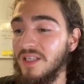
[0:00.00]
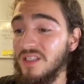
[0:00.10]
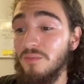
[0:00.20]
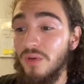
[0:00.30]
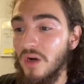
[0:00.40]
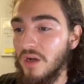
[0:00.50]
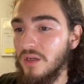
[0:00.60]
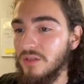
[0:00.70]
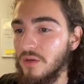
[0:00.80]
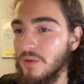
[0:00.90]
that's a book.
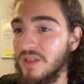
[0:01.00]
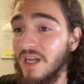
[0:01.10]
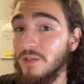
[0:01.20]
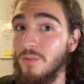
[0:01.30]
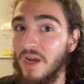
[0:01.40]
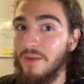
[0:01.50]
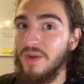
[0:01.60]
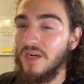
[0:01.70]
So that's why I made a